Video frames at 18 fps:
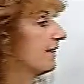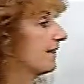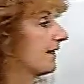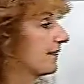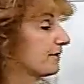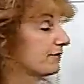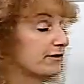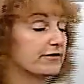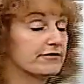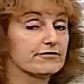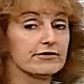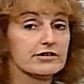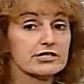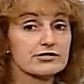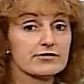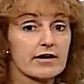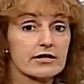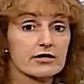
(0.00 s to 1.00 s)
that the
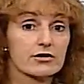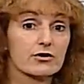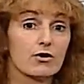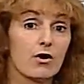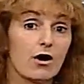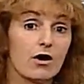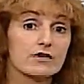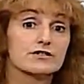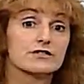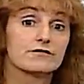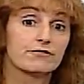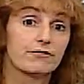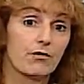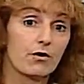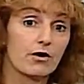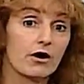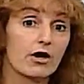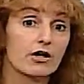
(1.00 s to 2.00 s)
refrigerator cost
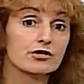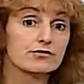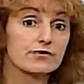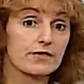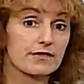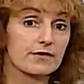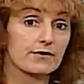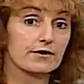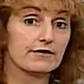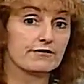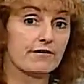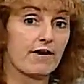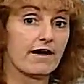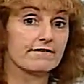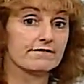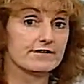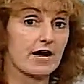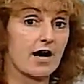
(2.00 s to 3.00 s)

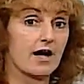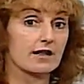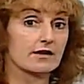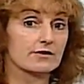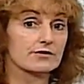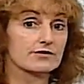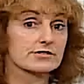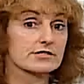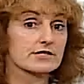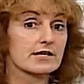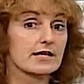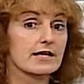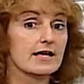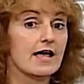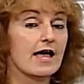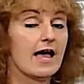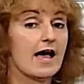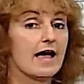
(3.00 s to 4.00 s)
$435
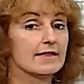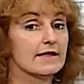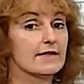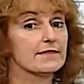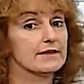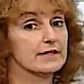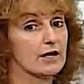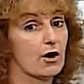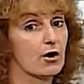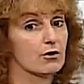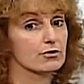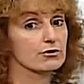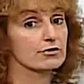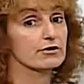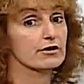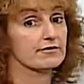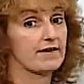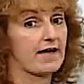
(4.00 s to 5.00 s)
and that the
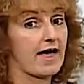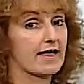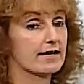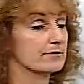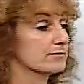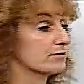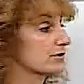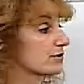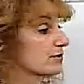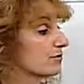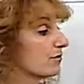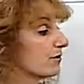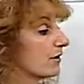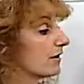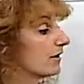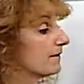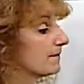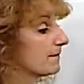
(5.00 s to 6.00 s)
owner of Adam's
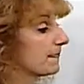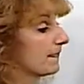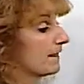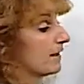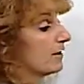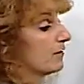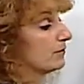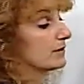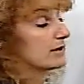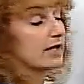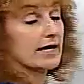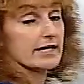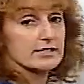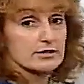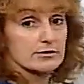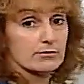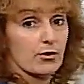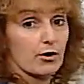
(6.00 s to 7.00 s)
store would like
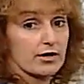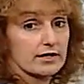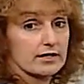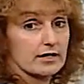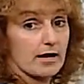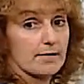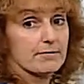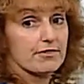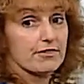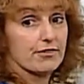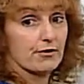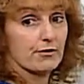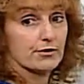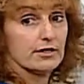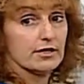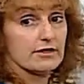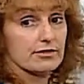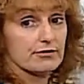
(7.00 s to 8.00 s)
to mark it up
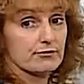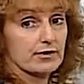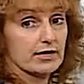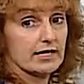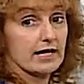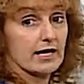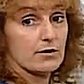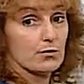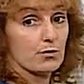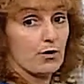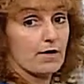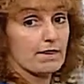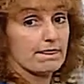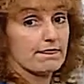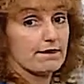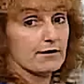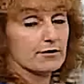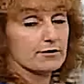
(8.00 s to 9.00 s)
33 and one
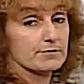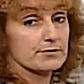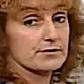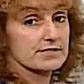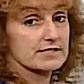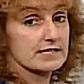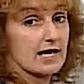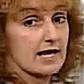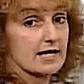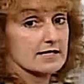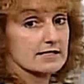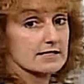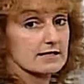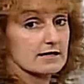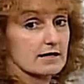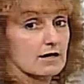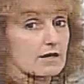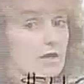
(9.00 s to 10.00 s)
third percent.